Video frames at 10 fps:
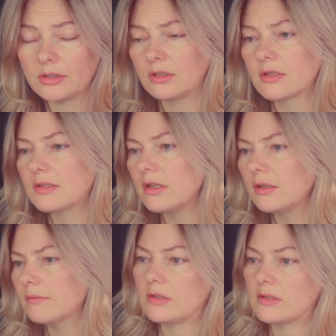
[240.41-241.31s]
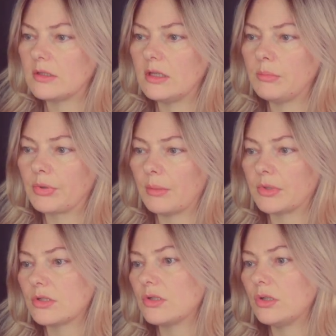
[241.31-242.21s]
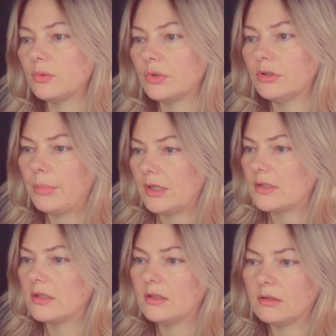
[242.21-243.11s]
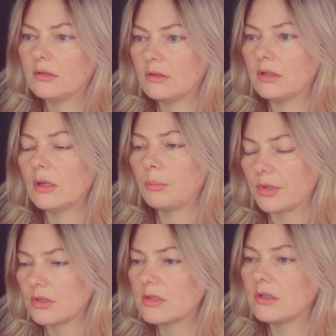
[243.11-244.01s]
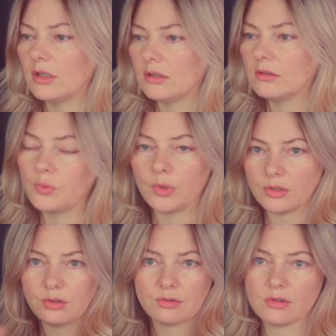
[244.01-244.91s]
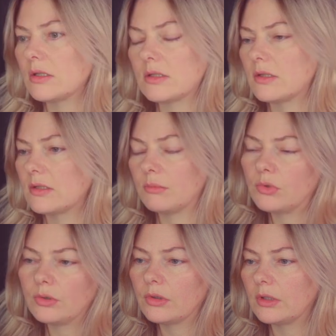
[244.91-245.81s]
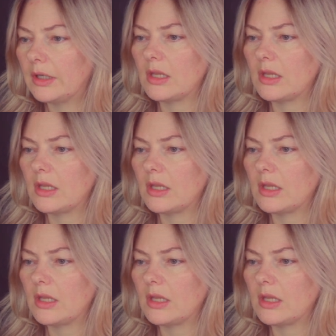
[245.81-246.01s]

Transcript: letter C as the parameters you would pass in the numbers that you want your system to look like.